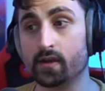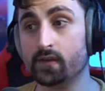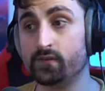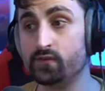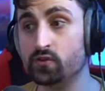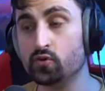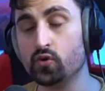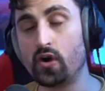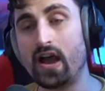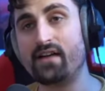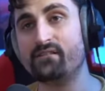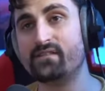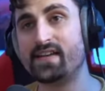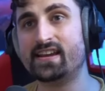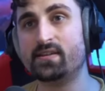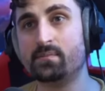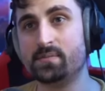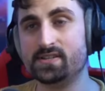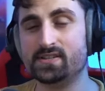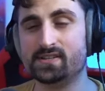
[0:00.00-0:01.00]
If you have
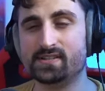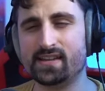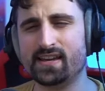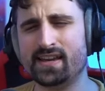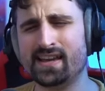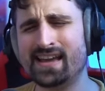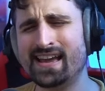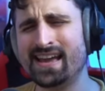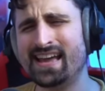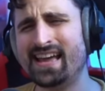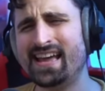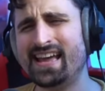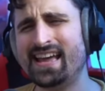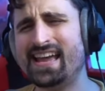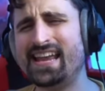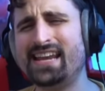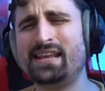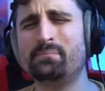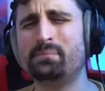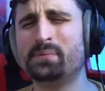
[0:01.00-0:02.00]
any mistake,
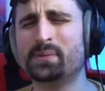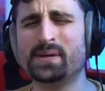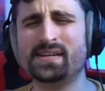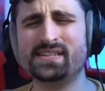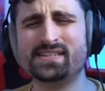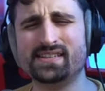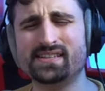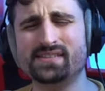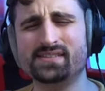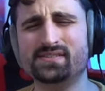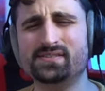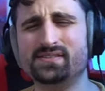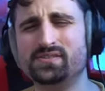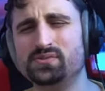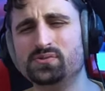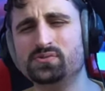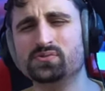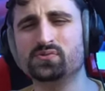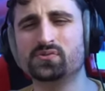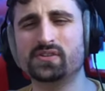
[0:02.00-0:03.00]
any place that
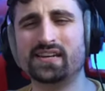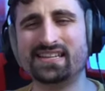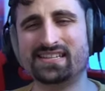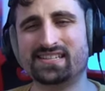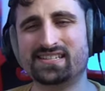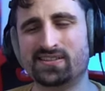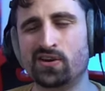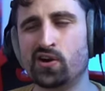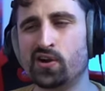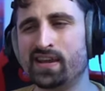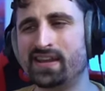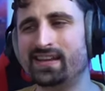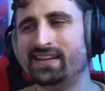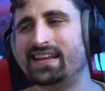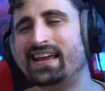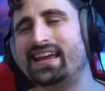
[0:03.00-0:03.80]
you get stuck in,